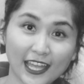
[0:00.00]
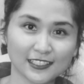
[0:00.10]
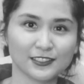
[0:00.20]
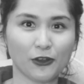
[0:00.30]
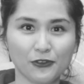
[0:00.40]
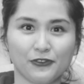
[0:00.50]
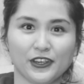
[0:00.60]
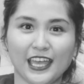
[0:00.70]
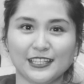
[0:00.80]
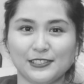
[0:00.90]
And don't
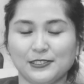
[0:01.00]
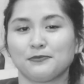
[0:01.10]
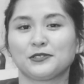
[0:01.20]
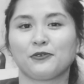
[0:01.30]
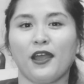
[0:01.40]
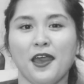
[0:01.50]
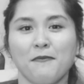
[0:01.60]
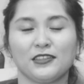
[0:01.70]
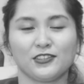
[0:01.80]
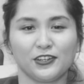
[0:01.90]
forget to
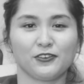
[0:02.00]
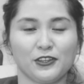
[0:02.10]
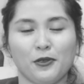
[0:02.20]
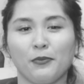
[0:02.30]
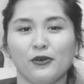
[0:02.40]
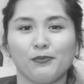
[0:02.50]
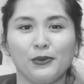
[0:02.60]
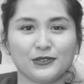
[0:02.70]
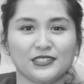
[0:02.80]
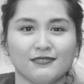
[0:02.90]
subscribe and turn on your
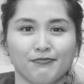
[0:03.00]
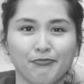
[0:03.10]
post.